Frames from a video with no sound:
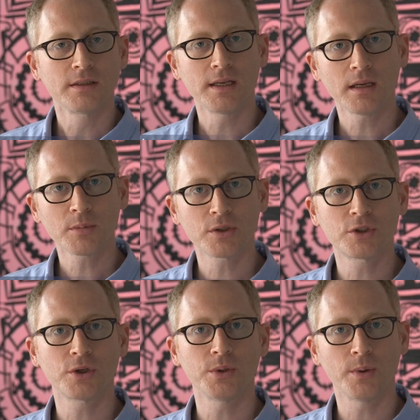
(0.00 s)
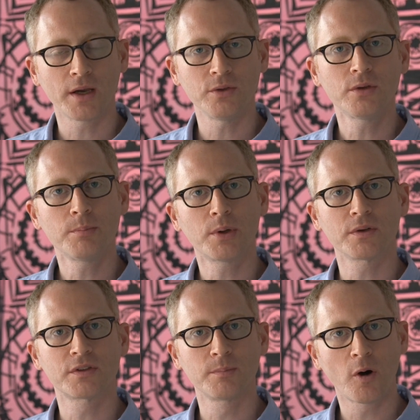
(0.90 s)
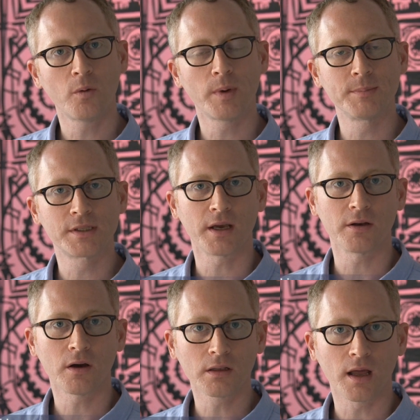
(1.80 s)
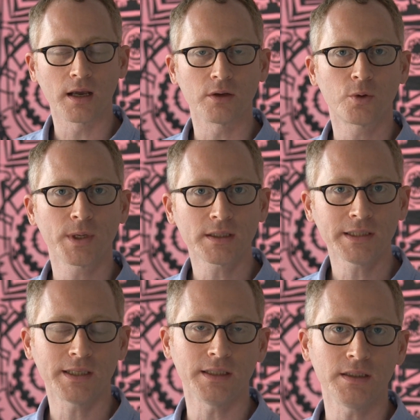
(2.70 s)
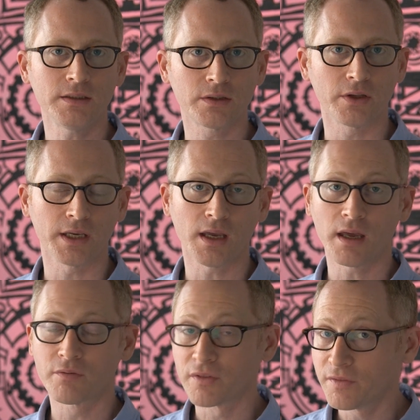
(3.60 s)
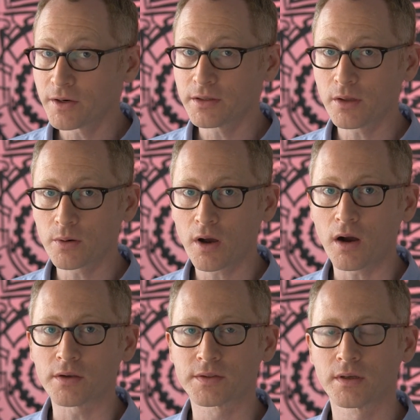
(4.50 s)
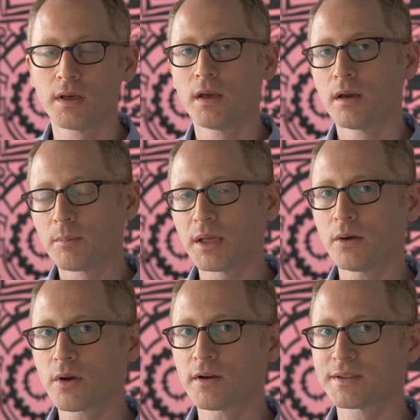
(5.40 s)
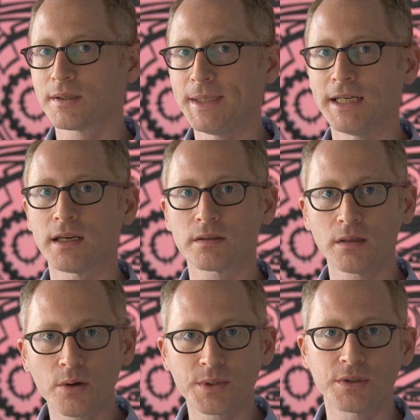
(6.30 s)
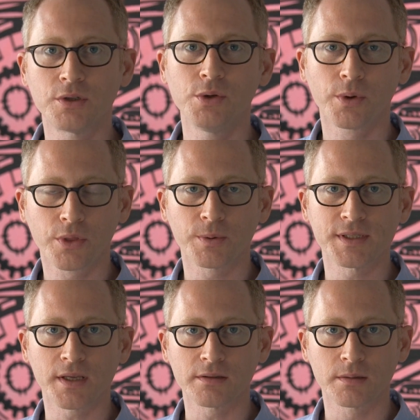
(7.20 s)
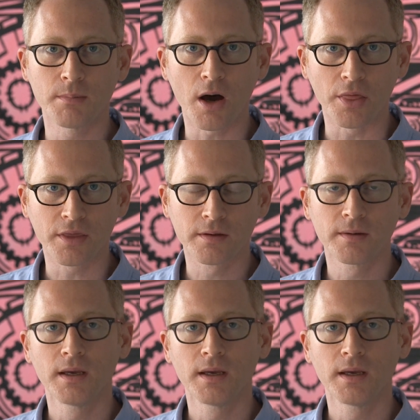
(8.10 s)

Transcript: Today I'm going to show you how you can put a small website online quickly and easily and for very low cost. By low cost I mean as low as 2 or 3 cents a month.